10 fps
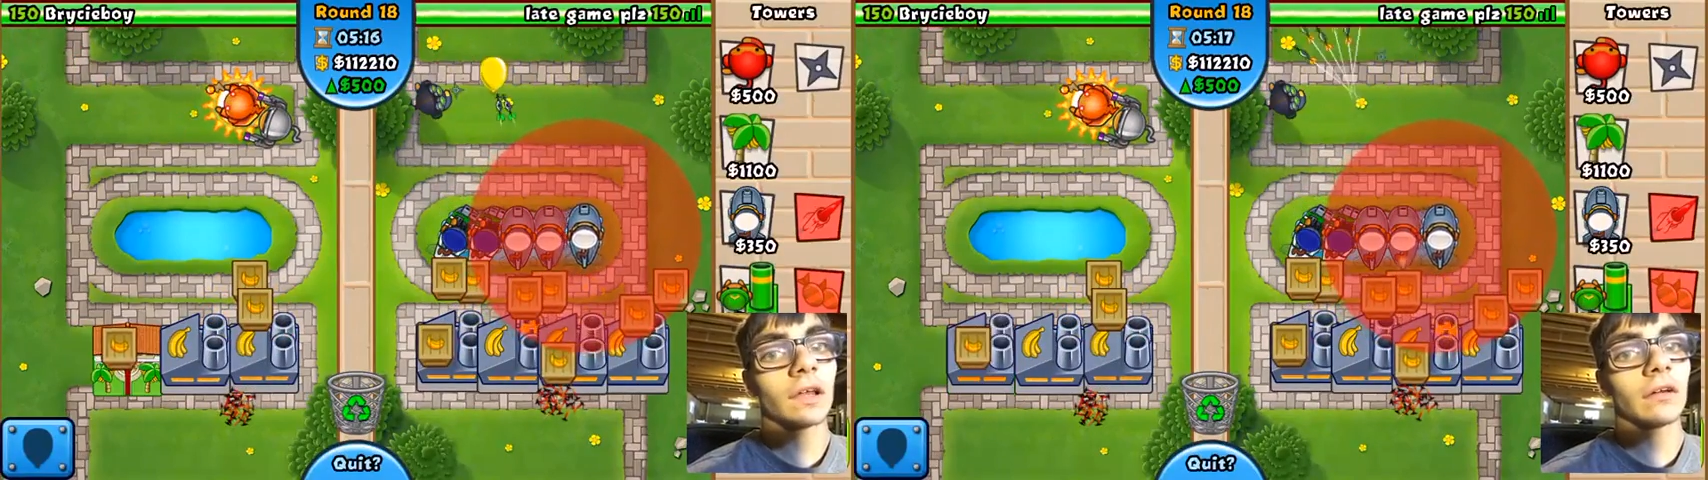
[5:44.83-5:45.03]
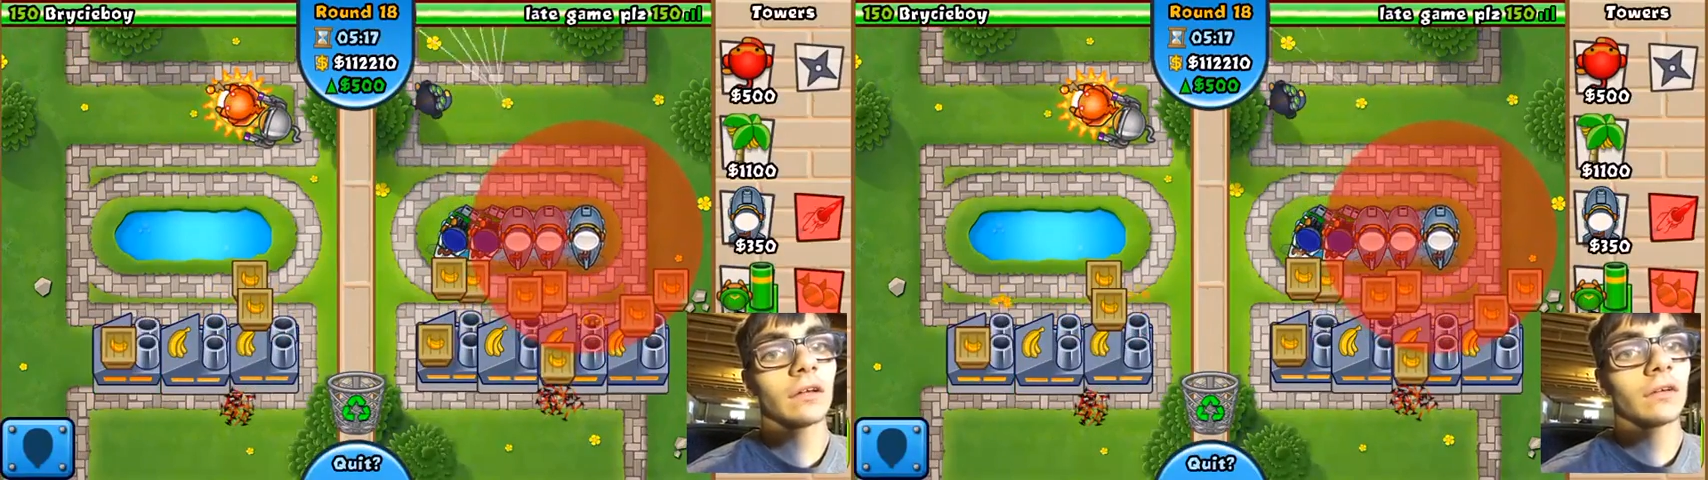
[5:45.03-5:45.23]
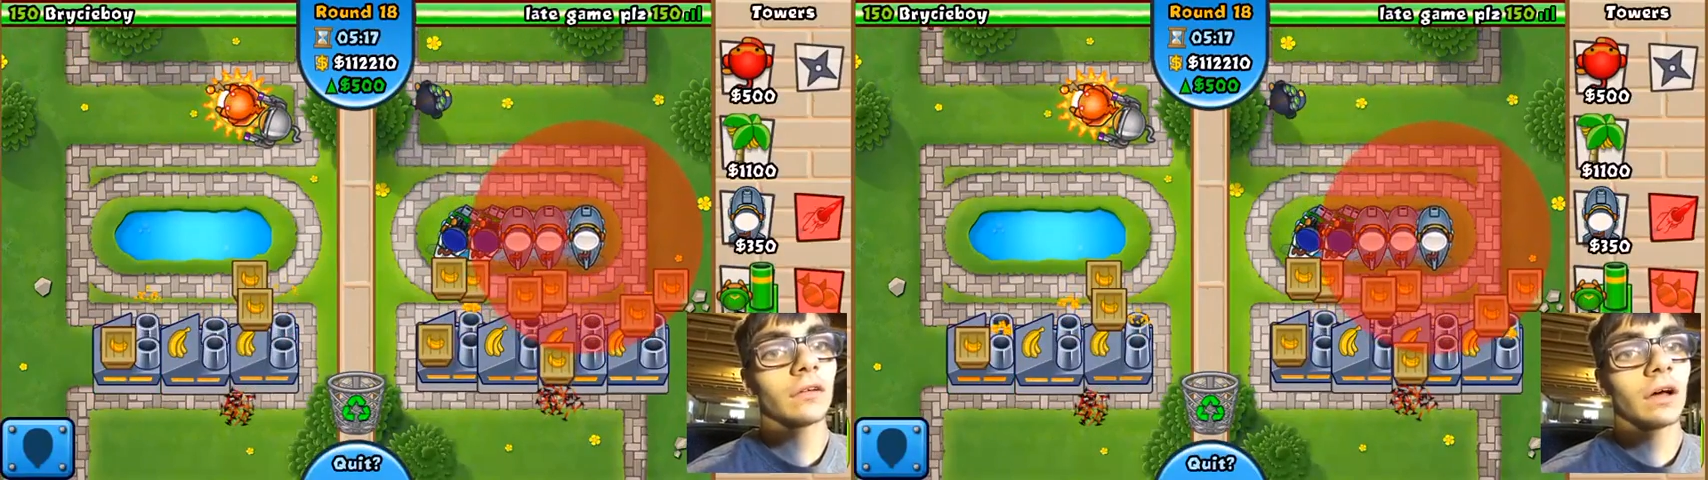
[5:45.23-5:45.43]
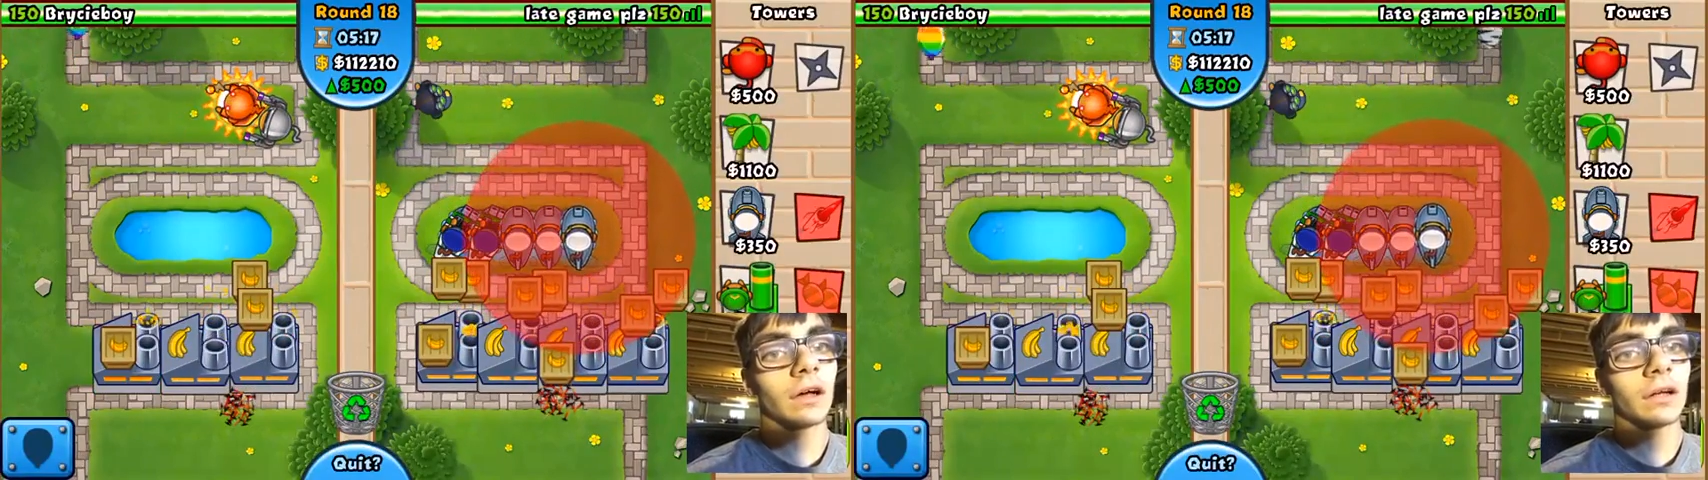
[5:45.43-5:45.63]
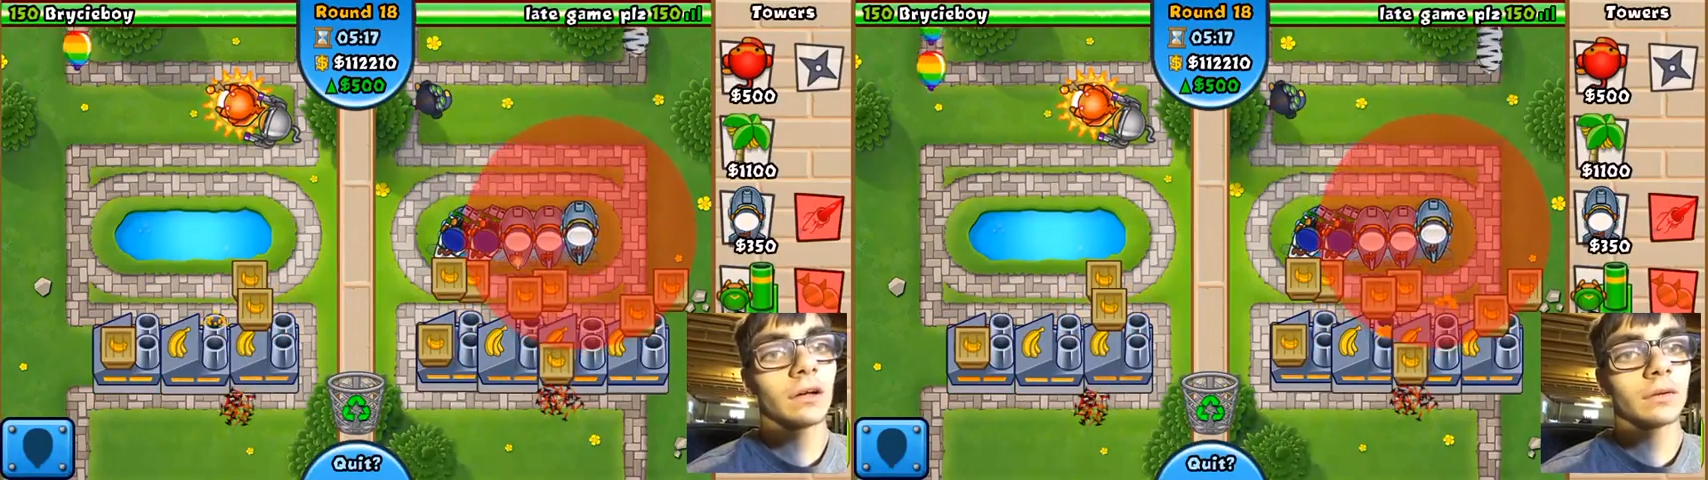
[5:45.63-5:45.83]
that little
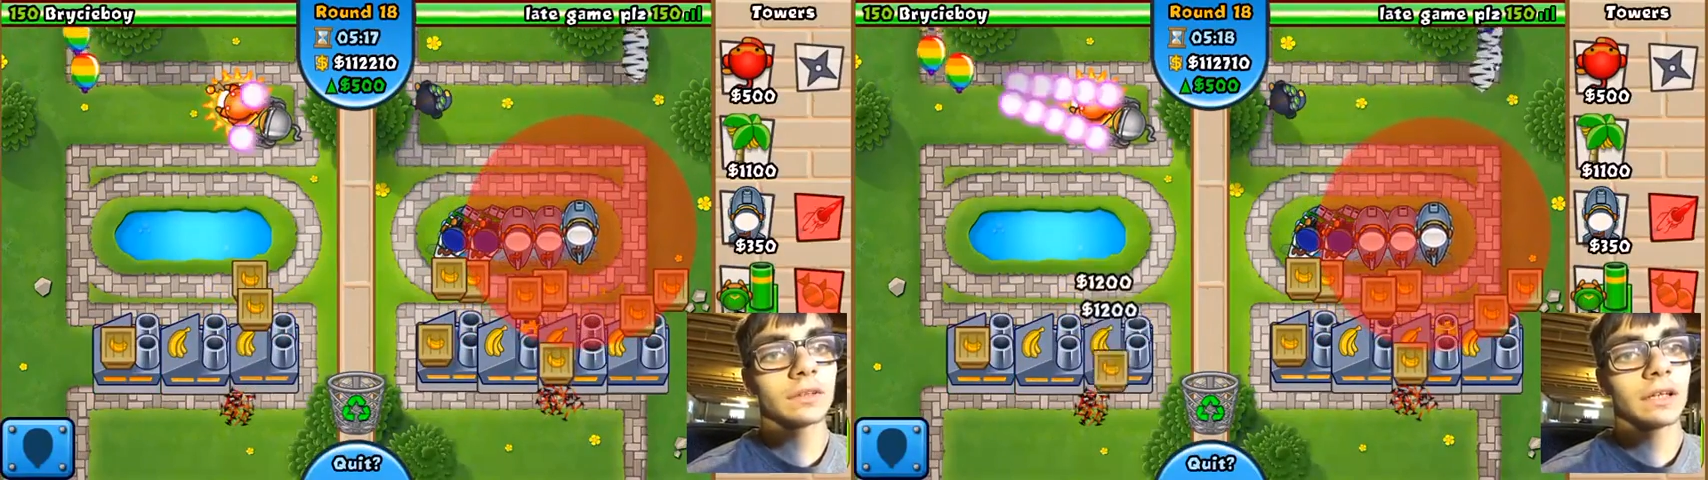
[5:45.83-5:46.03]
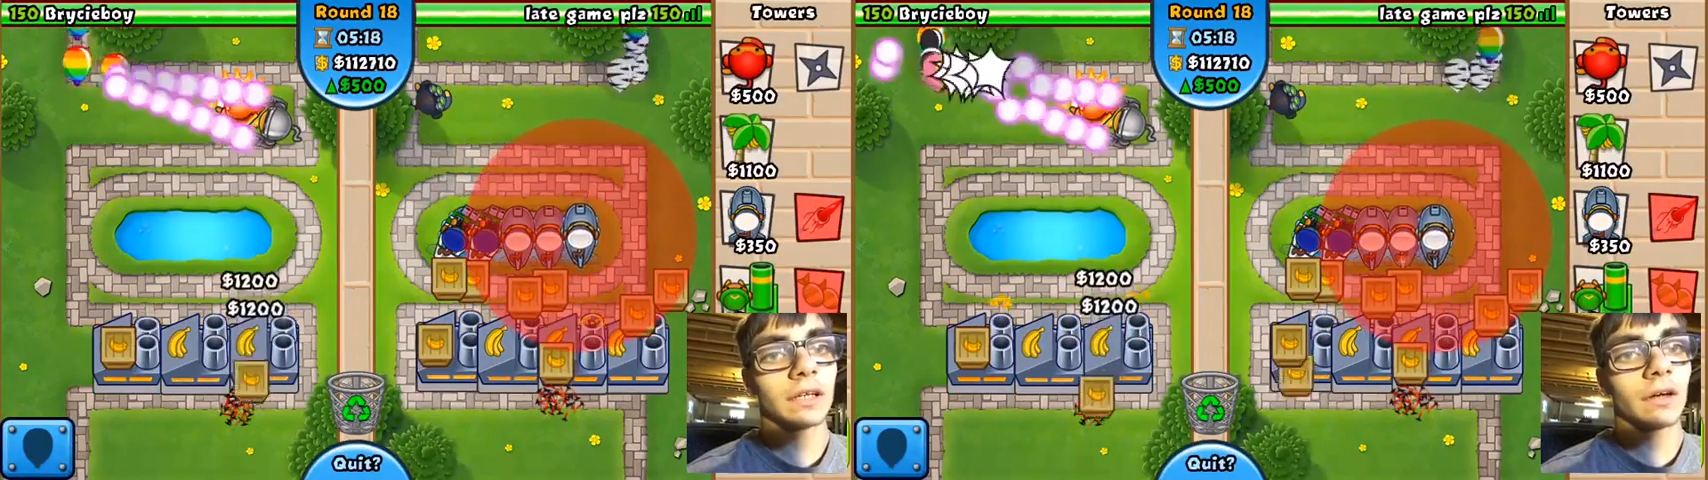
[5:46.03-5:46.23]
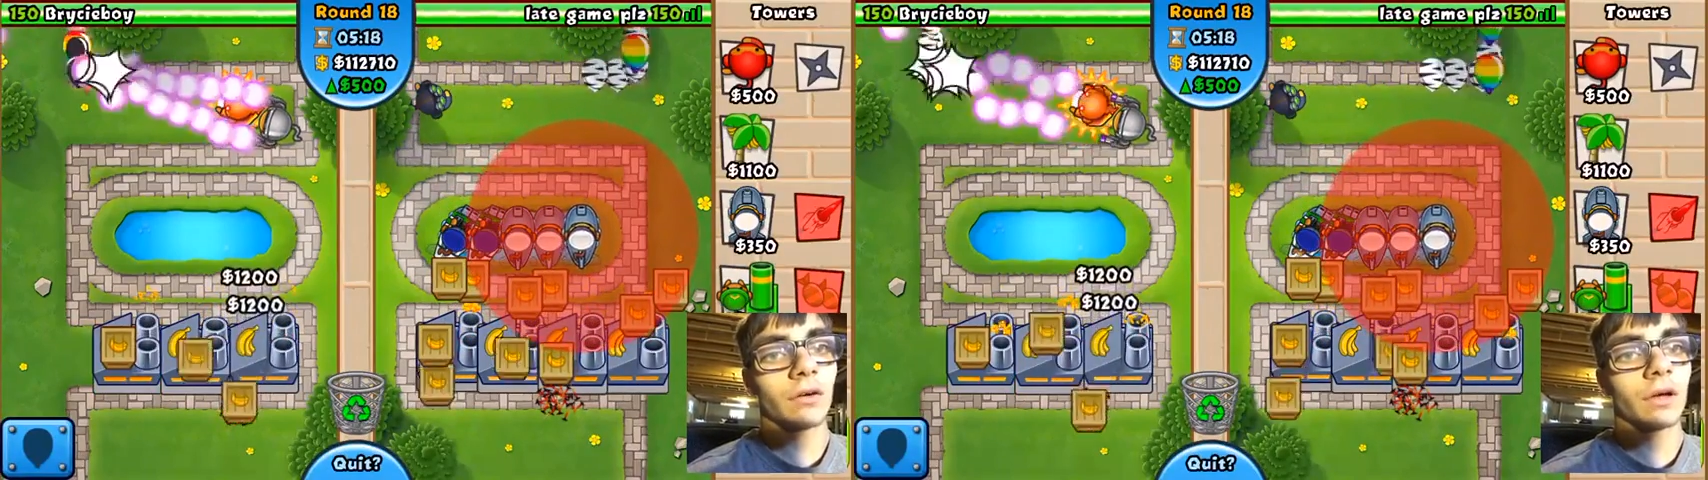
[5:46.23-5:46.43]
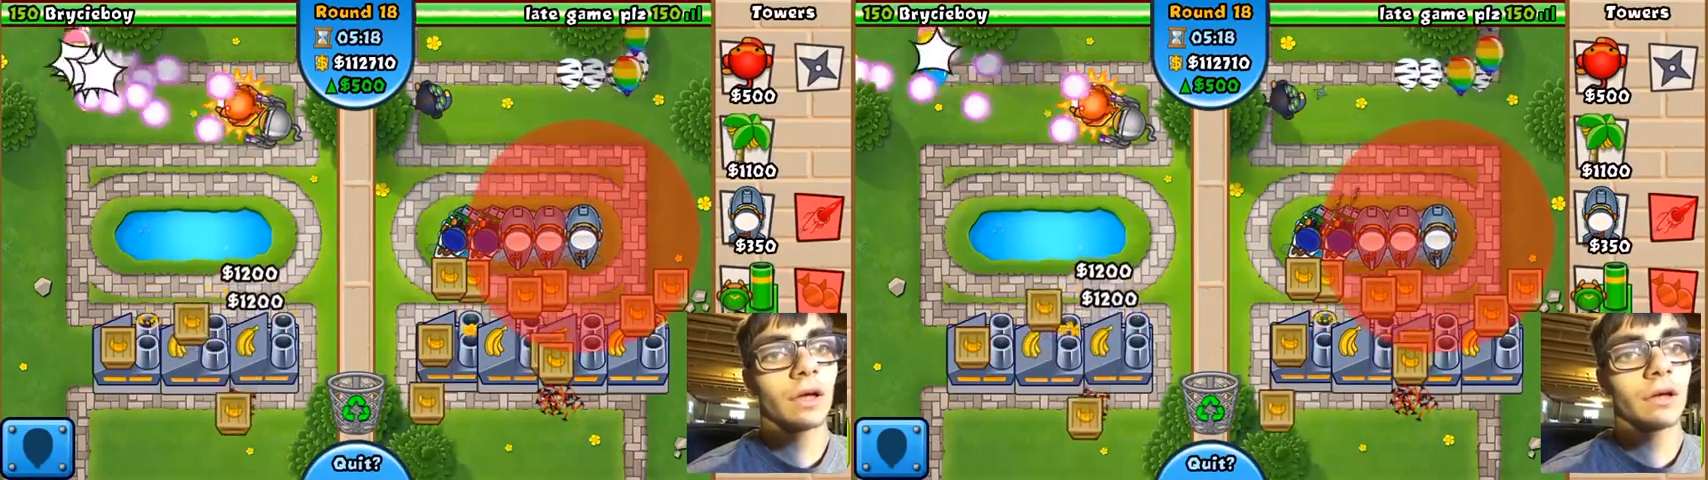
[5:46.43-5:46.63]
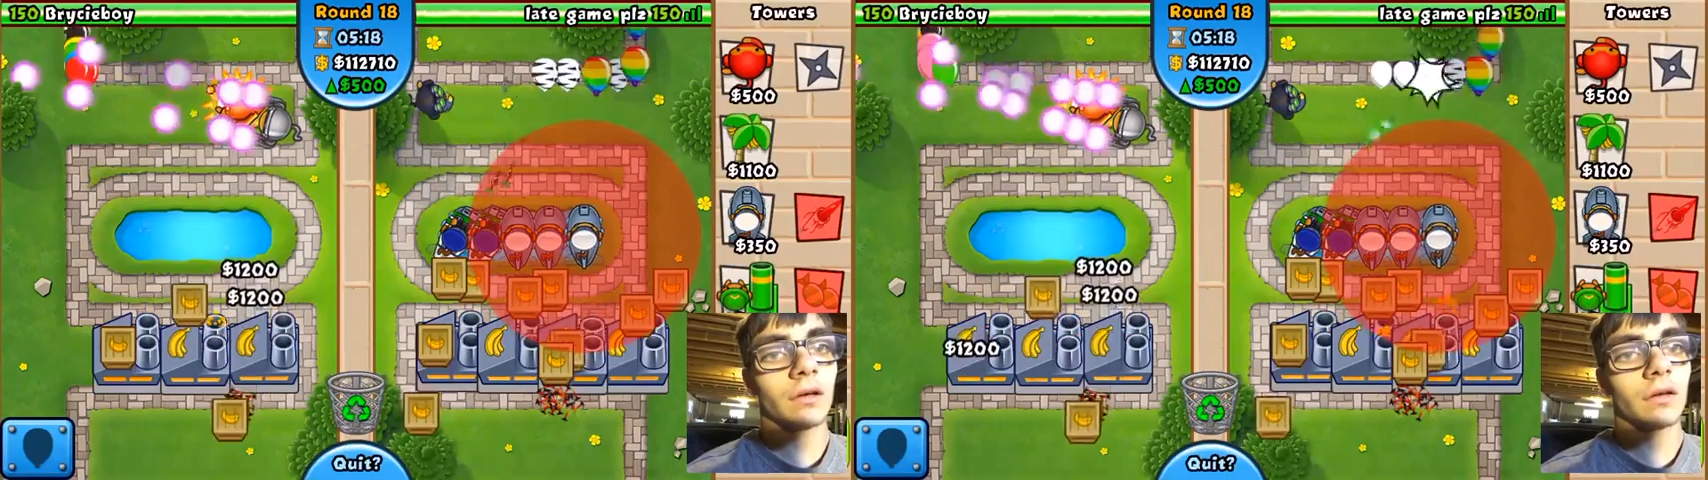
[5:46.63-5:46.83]
line. I was like,
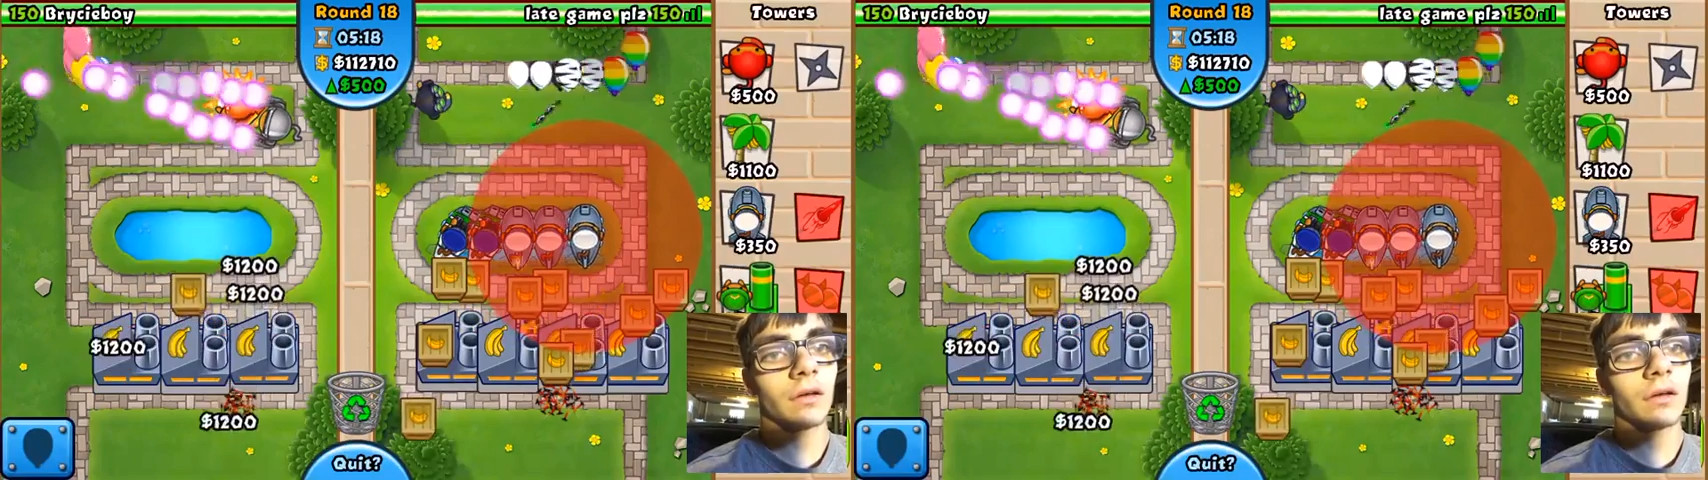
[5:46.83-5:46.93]
okay,